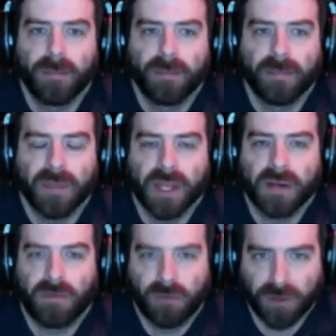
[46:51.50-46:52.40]

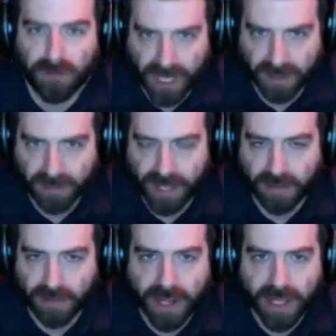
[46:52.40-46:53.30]
it sort of made sense
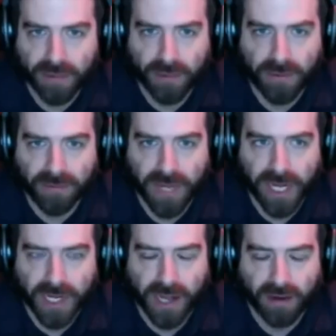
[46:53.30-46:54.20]
why they were
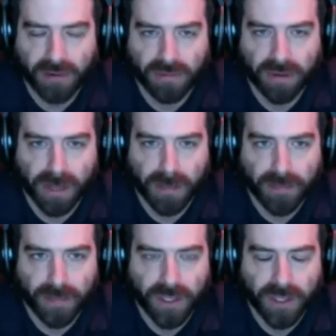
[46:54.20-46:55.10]
freaking out over him.
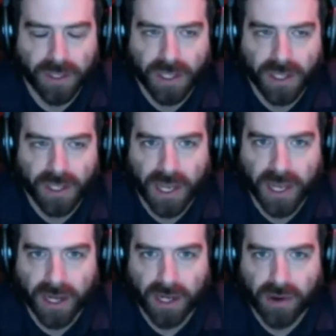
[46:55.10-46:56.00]

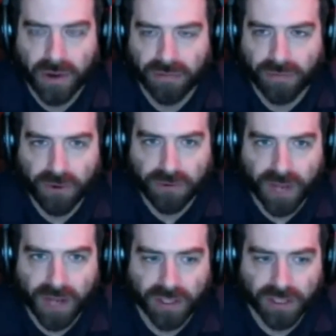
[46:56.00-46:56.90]
And, at first
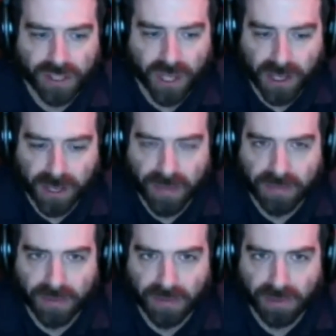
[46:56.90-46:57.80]
I just saw him as
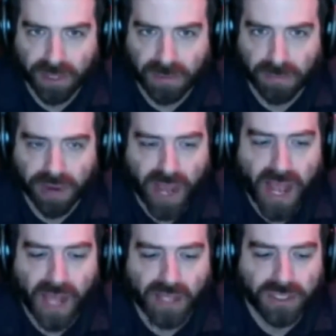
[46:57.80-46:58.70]
this really
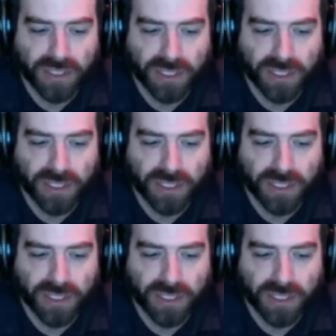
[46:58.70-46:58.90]
brash,